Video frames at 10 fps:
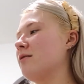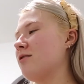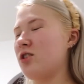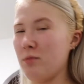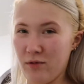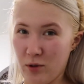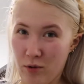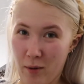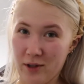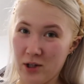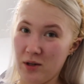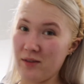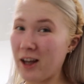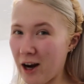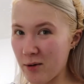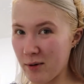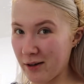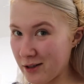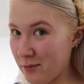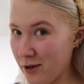Some of you probably don't even care about
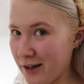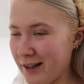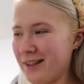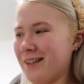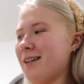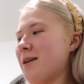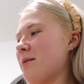it, to be honest.